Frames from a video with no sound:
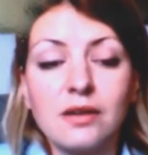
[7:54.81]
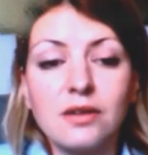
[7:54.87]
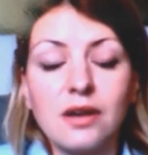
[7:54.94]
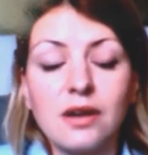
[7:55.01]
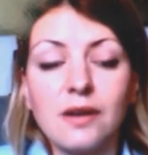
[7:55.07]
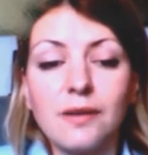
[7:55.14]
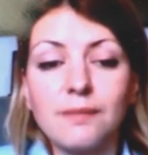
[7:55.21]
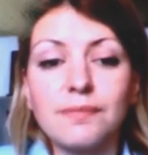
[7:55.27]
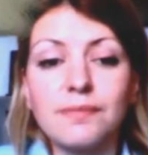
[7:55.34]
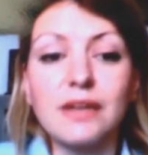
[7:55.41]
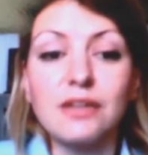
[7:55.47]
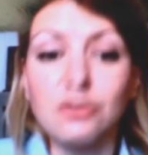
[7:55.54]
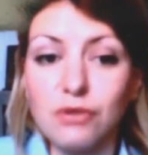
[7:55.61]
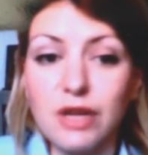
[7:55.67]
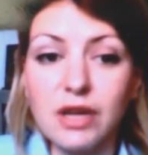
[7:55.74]

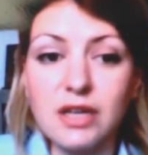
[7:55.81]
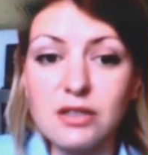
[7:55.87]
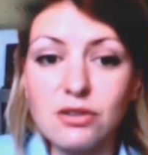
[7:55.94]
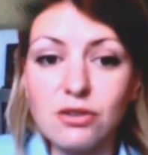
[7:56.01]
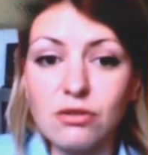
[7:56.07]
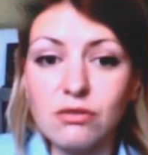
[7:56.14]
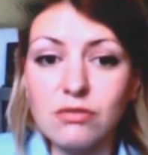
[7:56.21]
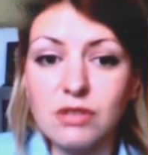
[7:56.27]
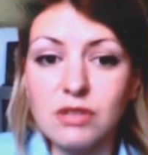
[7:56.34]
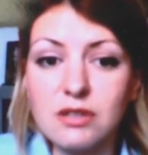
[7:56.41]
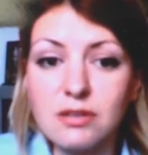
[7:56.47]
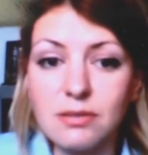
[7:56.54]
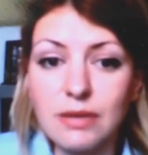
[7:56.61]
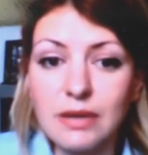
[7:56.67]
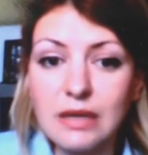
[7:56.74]
At UNESCO, it
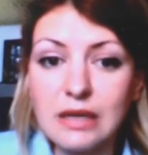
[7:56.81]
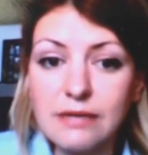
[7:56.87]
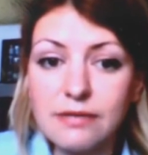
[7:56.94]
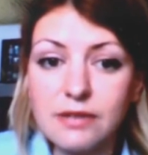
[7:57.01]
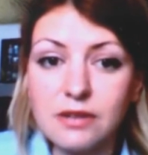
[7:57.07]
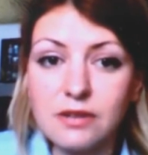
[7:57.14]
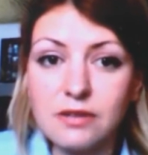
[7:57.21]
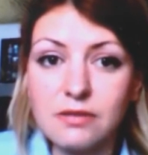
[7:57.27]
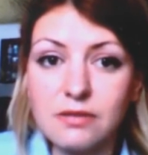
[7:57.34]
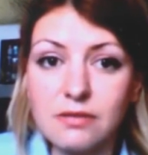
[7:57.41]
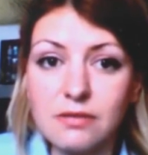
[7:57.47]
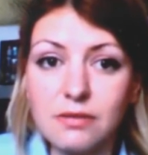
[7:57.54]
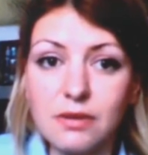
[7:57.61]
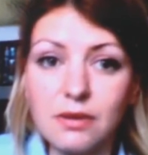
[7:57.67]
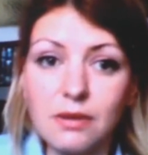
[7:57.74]
is a belief that
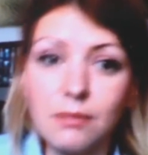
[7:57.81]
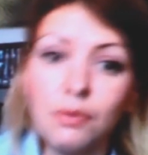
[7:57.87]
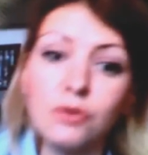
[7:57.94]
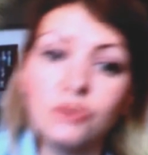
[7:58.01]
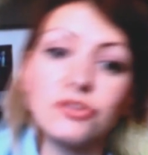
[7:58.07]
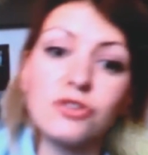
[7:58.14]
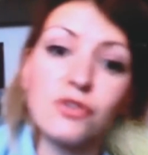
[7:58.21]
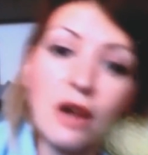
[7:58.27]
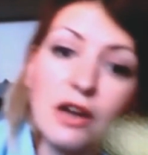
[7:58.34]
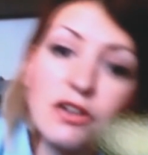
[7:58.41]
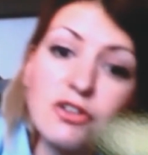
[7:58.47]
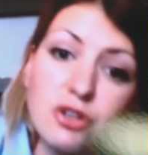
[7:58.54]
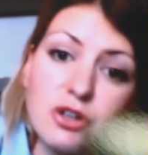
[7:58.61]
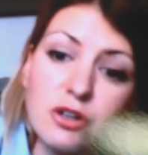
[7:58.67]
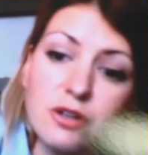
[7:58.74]
both
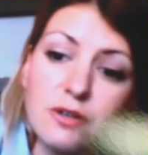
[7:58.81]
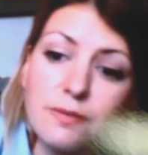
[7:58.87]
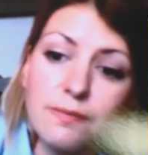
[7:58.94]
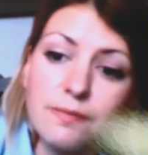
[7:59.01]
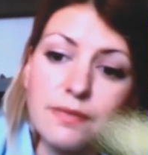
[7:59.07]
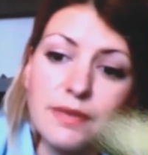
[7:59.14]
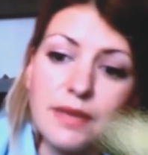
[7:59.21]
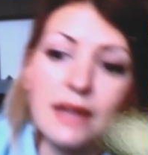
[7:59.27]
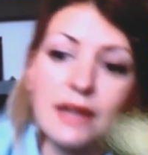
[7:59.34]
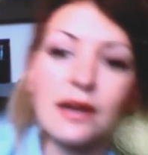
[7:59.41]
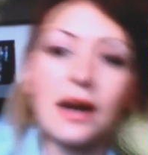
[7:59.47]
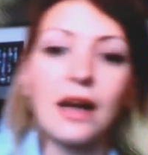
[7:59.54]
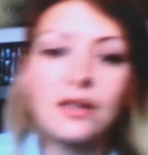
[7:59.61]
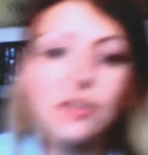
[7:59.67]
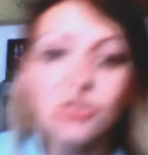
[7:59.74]
structured and
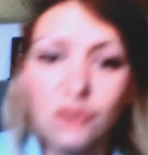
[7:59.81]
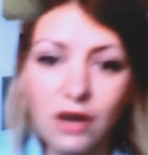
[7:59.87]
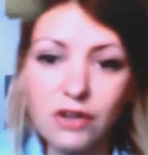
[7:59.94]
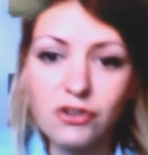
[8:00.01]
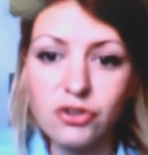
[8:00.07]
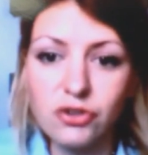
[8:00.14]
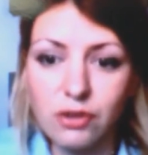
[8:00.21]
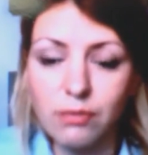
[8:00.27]
unstructured